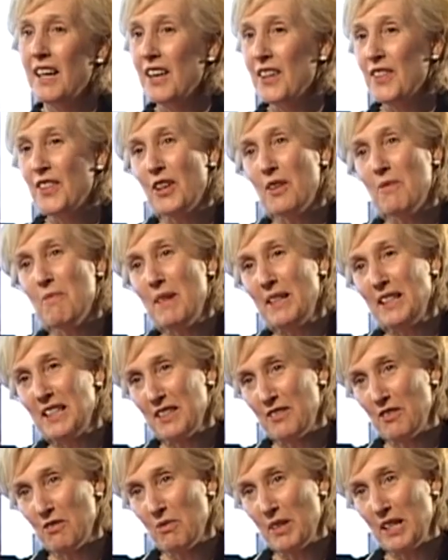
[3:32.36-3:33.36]
There are many
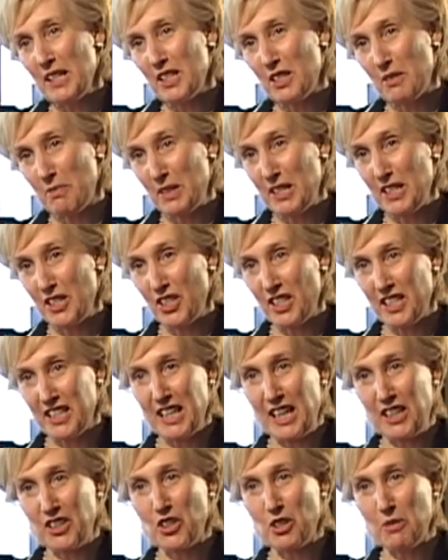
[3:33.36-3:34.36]
different ways to position and
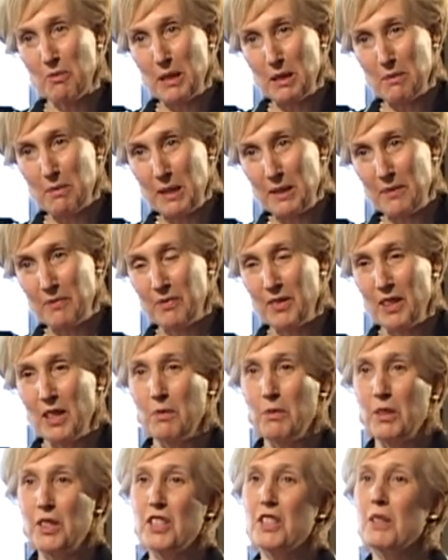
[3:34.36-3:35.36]
attach your baby,
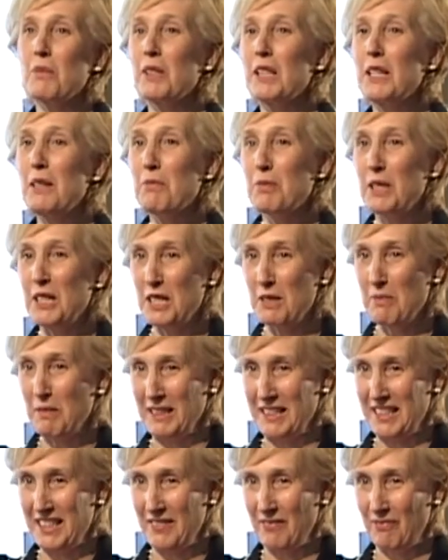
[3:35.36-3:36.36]
but there's some key
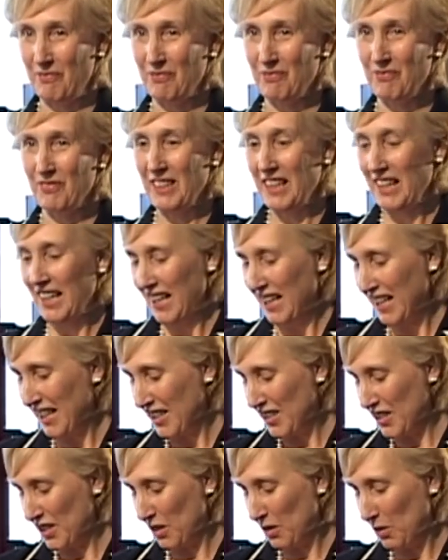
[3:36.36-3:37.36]
principles.
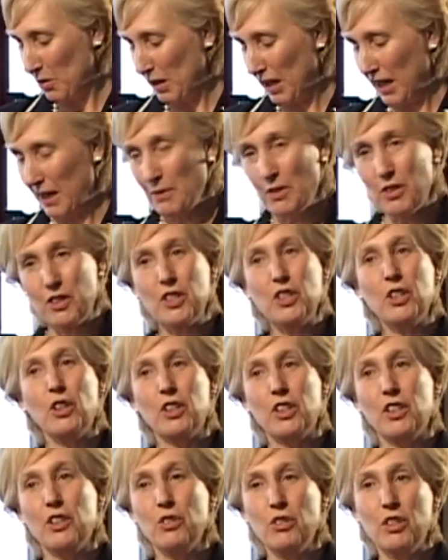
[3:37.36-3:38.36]
So I'm going to talk
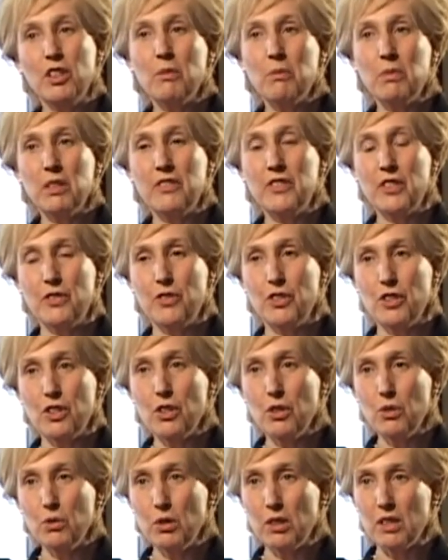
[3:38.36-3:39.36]
you through a number of different
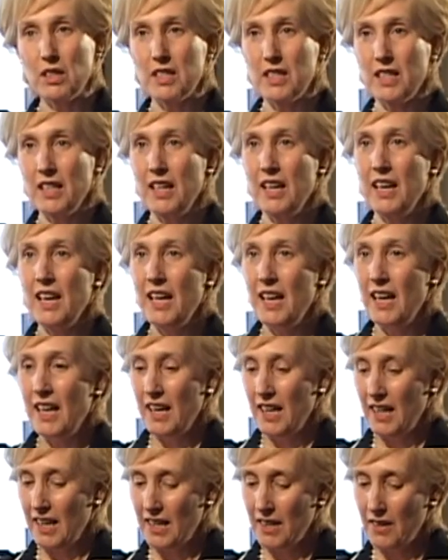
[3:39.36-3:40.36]
holes.
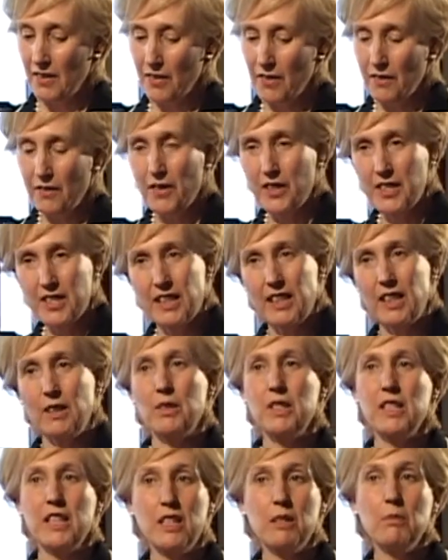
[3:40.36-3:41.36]
The first thing I would
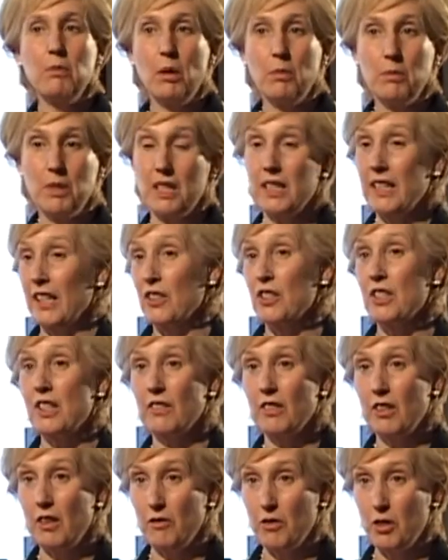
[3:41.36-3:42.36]
say to mums is get yourself
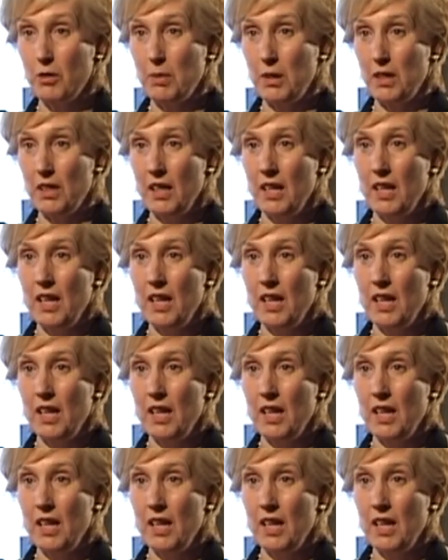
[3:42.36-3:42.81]
comfortable.